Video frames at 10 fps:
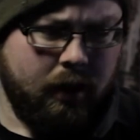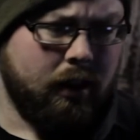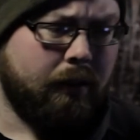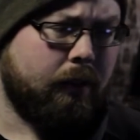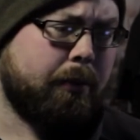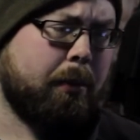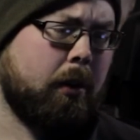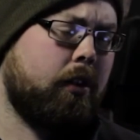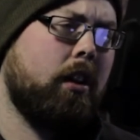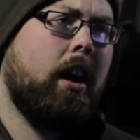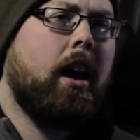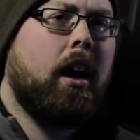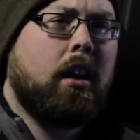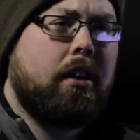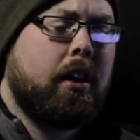the first person they
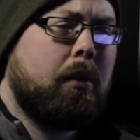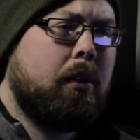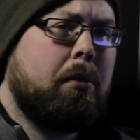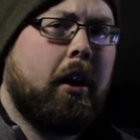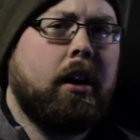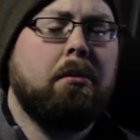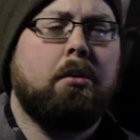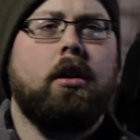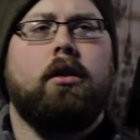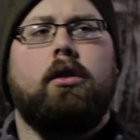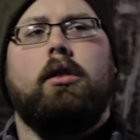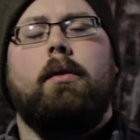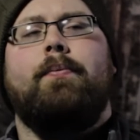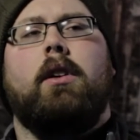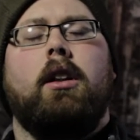had I think was Brandon Brooks,
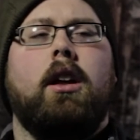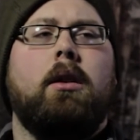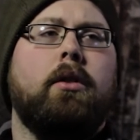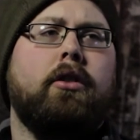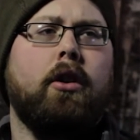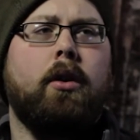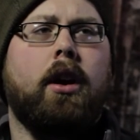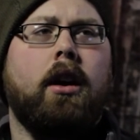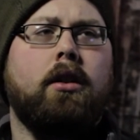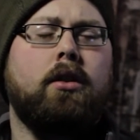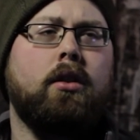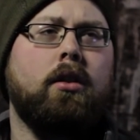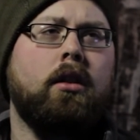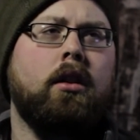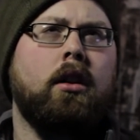and then it was Joe Case,
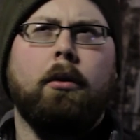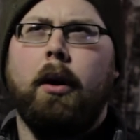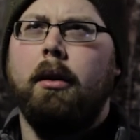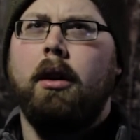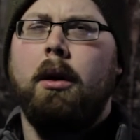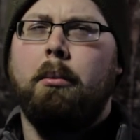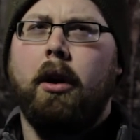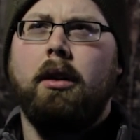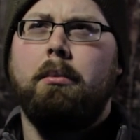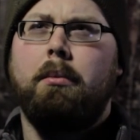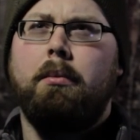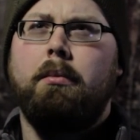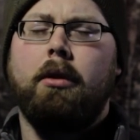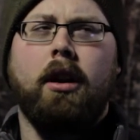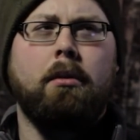or wait, Brandon
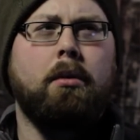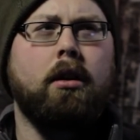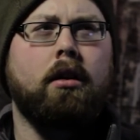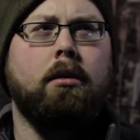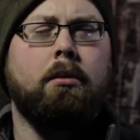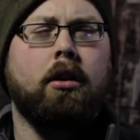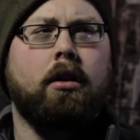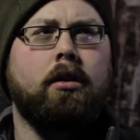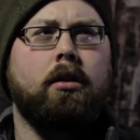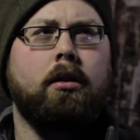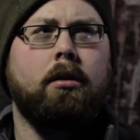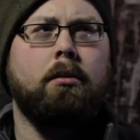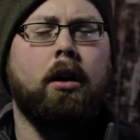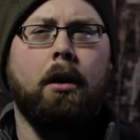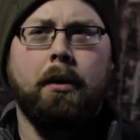Brooks,
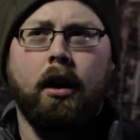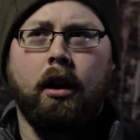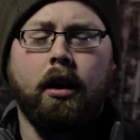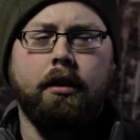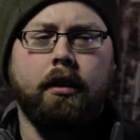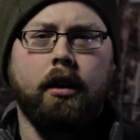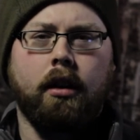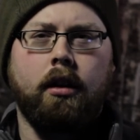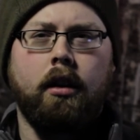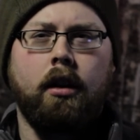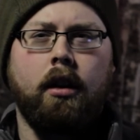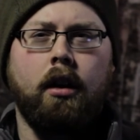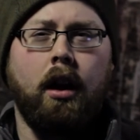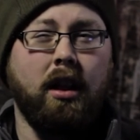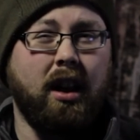Paul Menard I think,
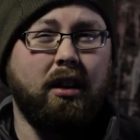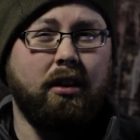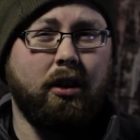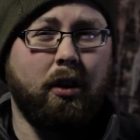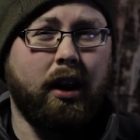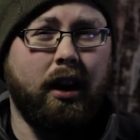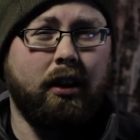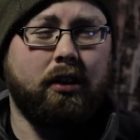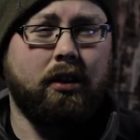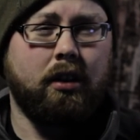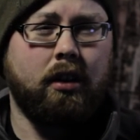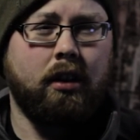and then Joe Case,